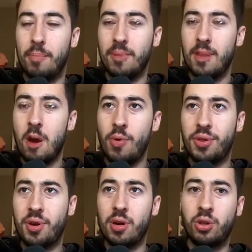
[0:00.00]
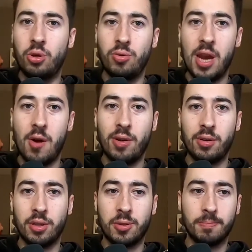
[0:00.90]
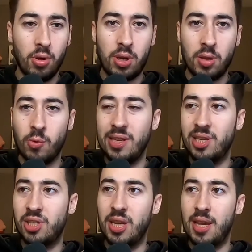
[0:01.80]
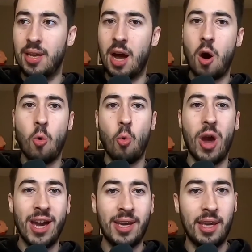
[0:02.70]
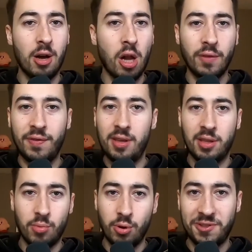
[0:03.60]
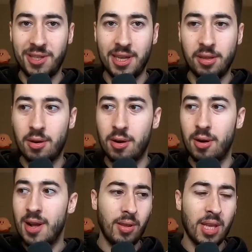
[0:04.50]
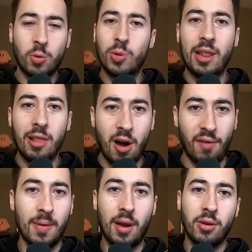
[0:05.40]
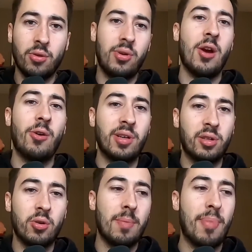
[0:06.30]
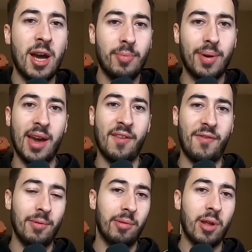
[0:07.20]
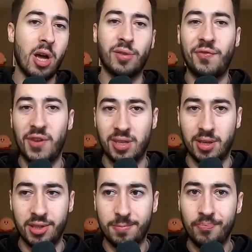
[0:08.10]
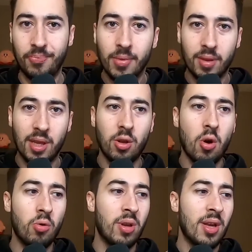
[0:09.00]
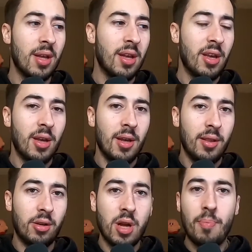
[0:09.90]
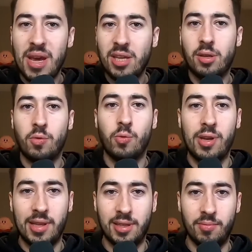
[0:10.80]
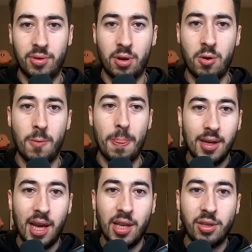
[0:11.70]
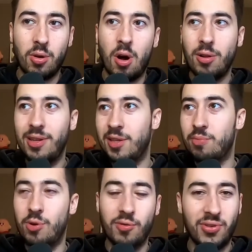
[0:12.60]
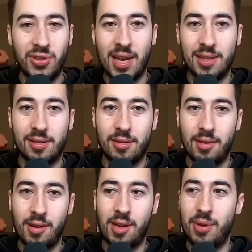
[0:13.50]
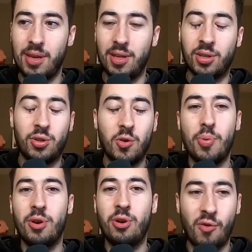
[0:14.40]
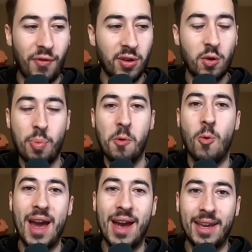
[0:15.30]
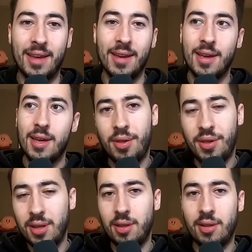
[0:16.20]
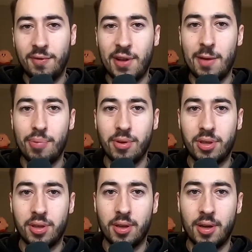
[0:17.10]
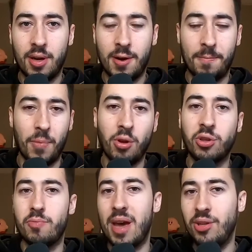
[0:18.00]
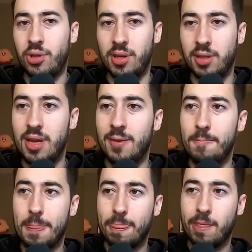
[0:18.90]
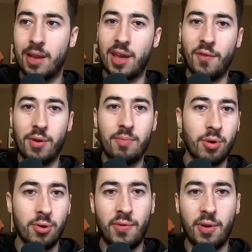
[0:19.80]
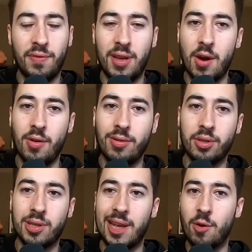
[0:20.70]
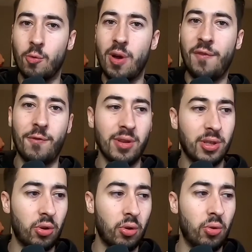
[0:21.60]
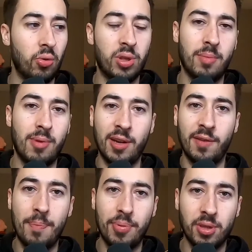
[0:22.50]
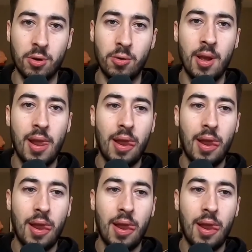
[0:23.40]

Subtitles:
But now with cartoon characters, you can really see how wacky all of these movesets are. That's what I love. Cartoon characters don't abide by laws of physics. They're not based on realism. So all these movesets are going to be super goofy, super wacky. A thing that developers also mention is that like every move of the characters is like a reference to some kind of episode.